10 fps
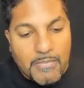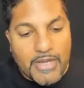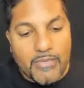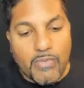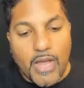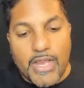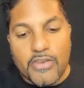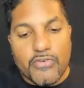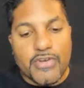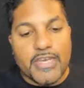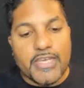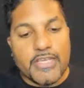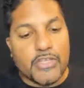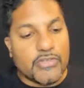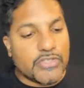but while you're
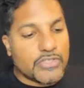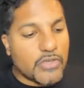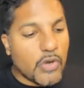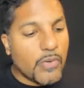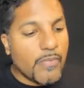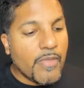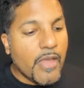reading, you just go,